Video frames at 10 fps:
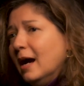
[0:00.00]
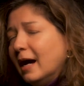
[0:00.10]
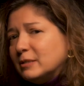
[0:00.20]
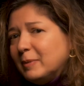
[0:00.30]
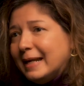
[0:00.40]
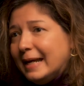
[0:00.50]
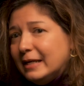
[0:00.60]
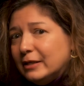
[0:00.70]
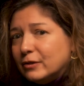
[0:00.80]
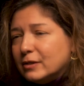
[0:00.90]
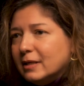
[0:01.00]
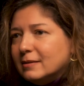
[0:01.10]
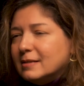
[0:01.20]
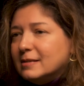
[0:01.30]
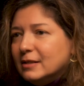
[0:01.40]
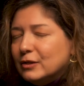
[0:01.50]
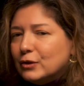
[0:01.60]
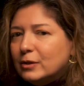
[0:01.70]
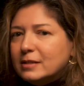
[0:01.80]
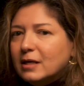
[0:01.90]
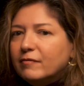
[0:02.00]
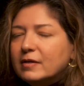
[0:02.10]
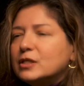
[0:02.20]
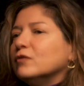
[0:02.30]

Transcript: I spent 8 years at the city attorney's office.